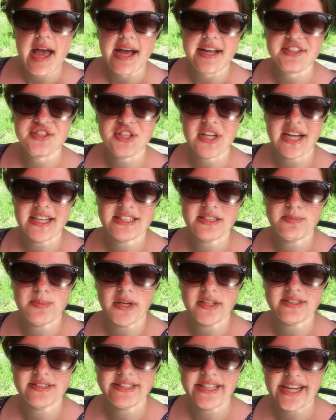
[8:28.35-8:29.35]
and she asks
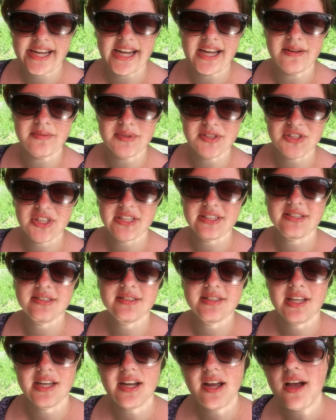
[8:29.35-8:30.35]
about Sam, and
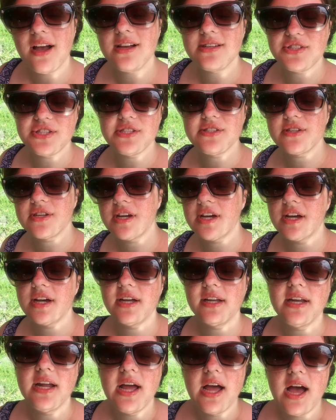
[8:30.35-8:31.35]
Jason's like, ah, she's
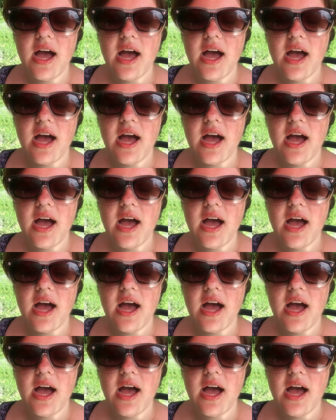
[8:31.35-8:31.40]
good,